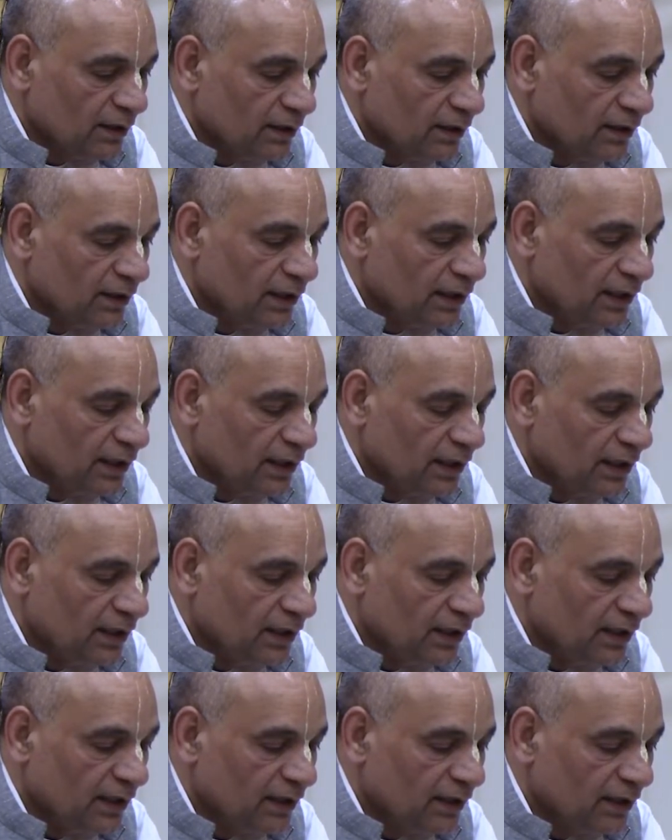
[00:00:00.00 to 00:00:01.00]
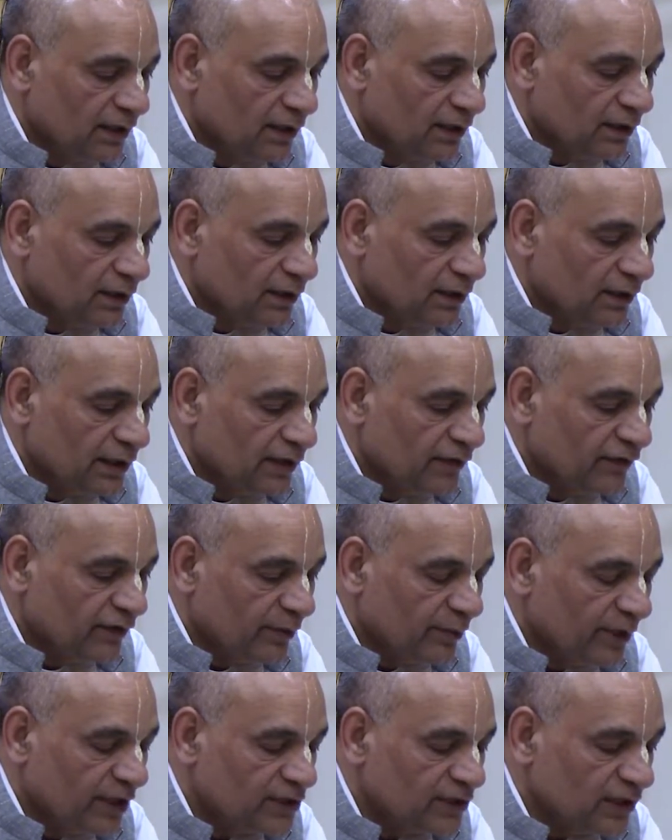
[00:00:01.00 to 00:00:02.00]
the
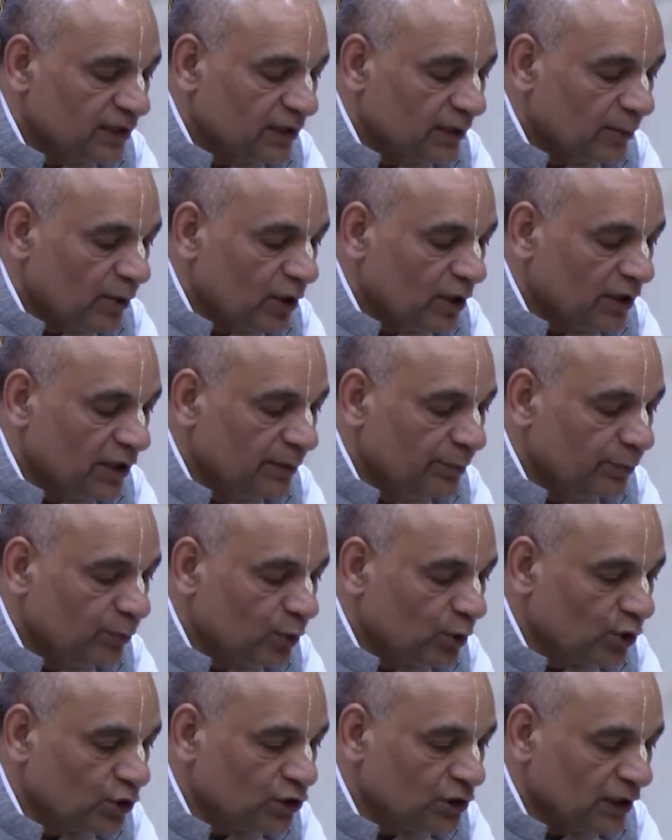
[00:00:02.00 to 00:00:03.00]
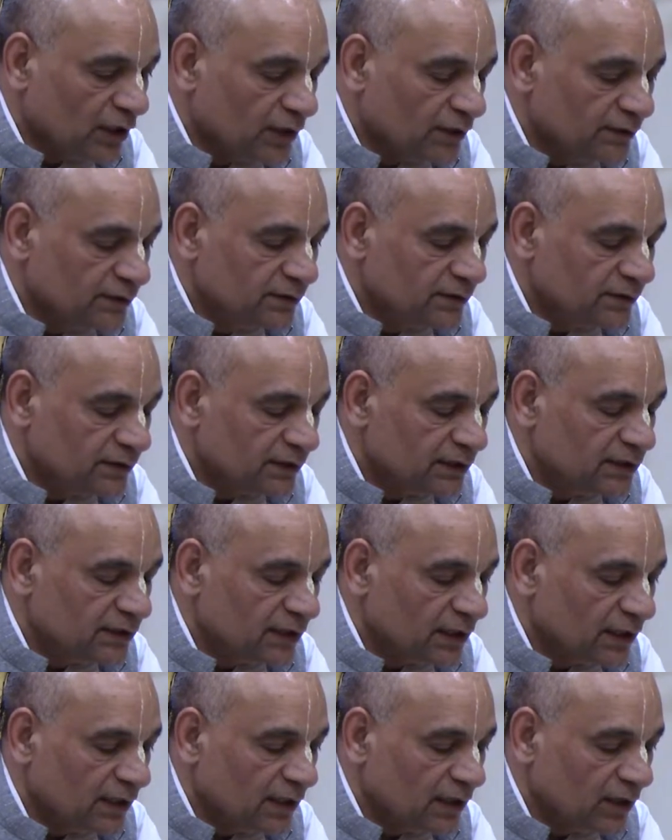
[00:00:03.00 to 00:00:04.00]
information about the Purusha, this is
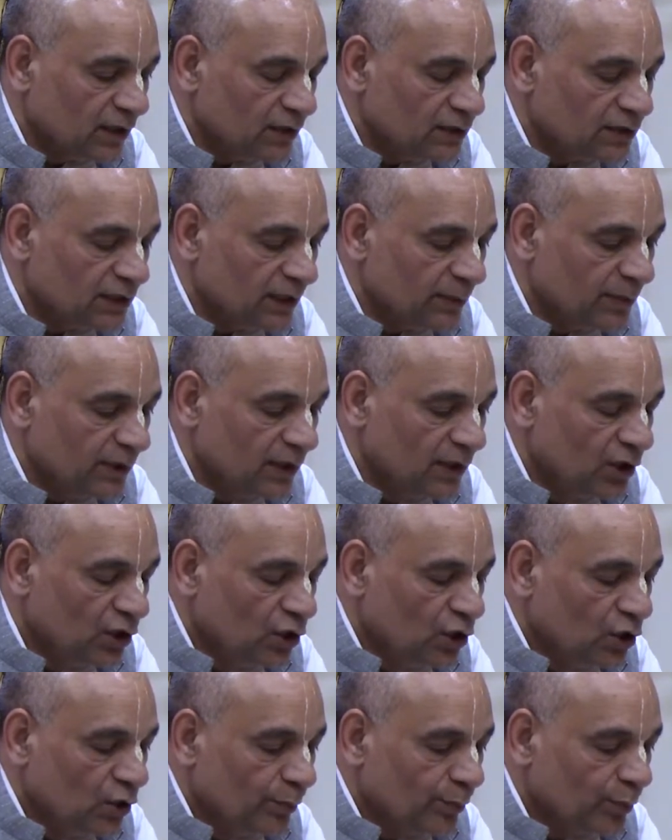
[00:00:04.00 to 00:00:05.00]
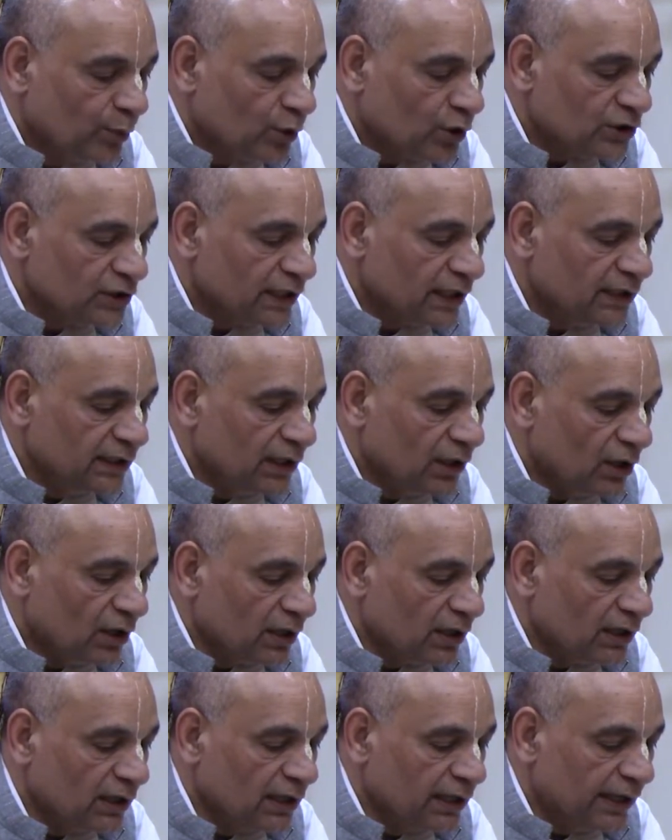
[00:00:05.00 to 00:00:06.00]
another concept. Purusha in the
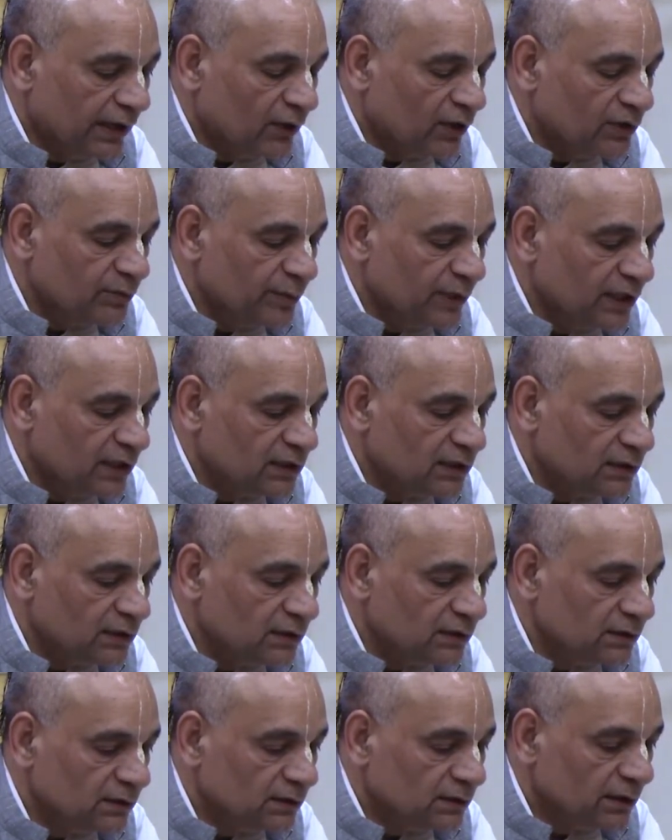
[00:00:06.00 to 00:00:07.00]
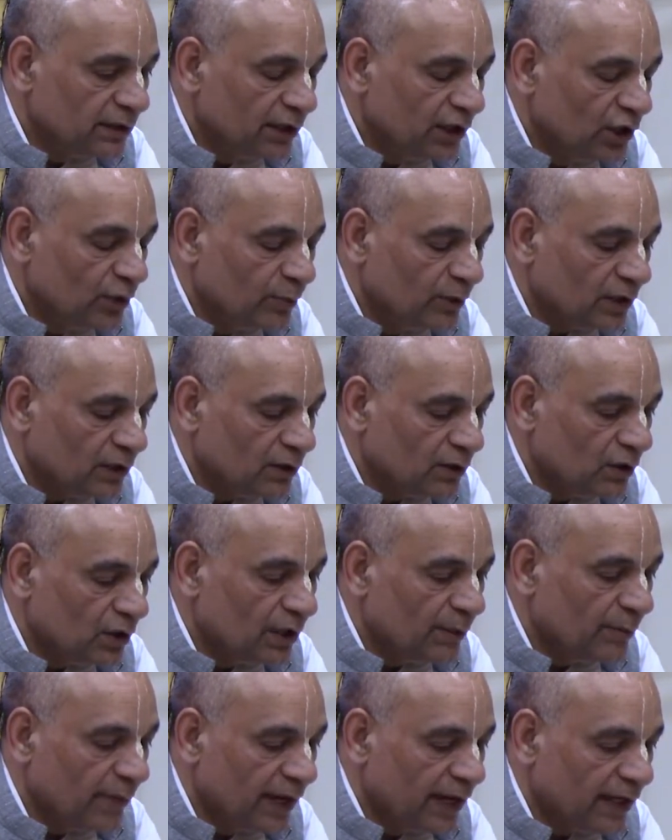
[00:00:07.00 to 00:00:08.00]
ordinary language means human or
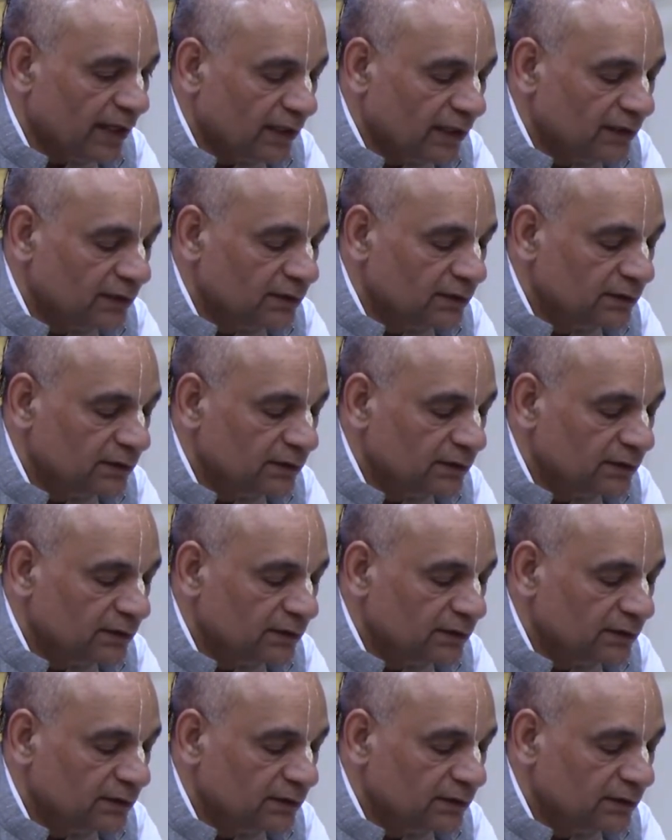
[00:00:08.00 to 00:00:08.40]
a man,